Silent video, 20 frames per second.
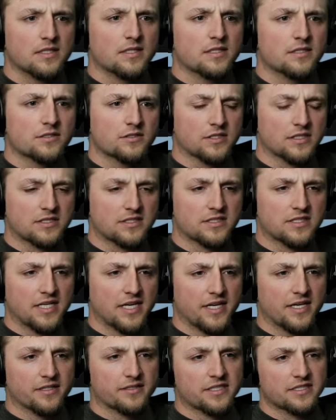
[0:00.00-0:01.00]
So let's
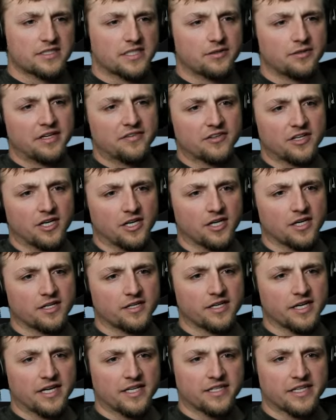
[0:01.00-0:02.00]
say we have
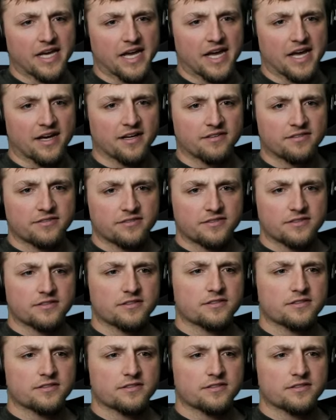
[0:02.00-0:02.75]
R and F.